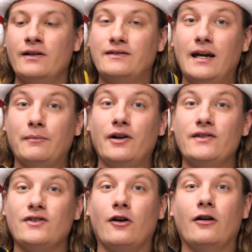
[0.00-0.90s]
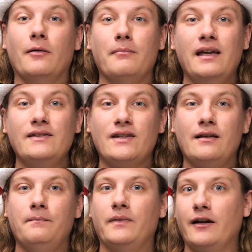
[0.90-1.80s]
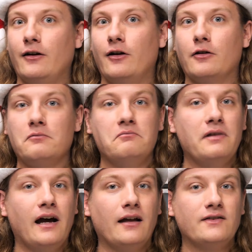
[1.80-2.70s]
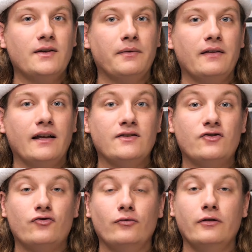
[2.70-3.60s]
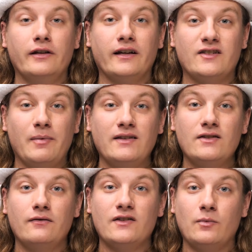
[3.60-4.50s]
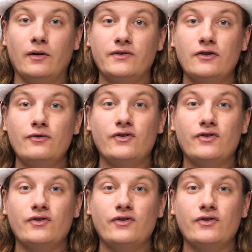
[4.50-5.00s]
Temp guns are amazing. They are not something that's truly expensive as well too,